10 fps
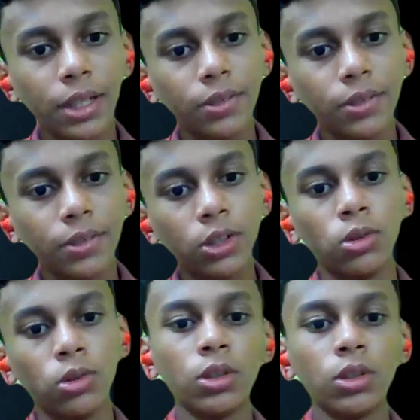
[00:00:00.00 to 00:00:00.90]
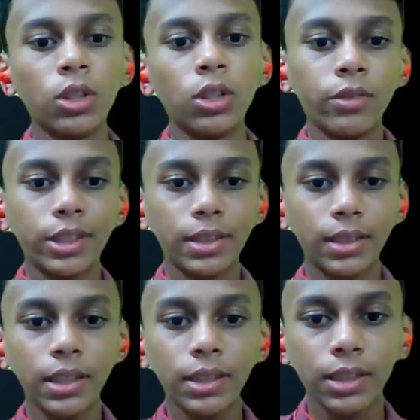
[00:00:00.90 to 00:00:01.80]
with 2, which
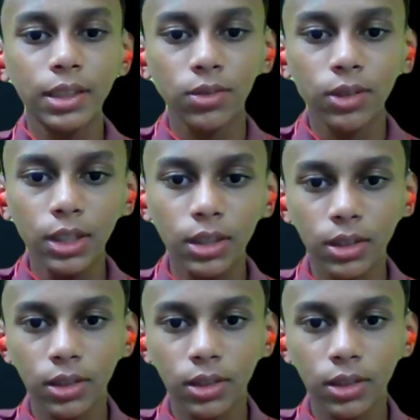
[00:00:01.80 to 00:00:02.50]
results us with